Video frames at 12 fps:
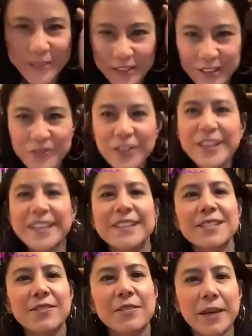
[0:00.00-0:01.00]
We're in the
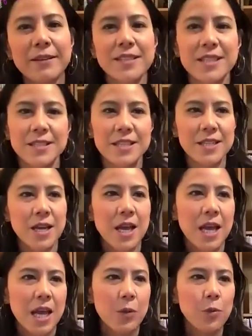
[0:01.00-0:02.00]
foothills of the mountains,
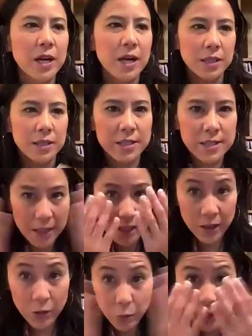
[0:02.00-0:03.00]
and we're
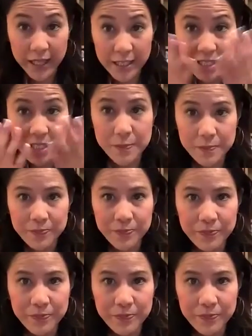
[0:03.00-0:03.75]
stuck in the weeds,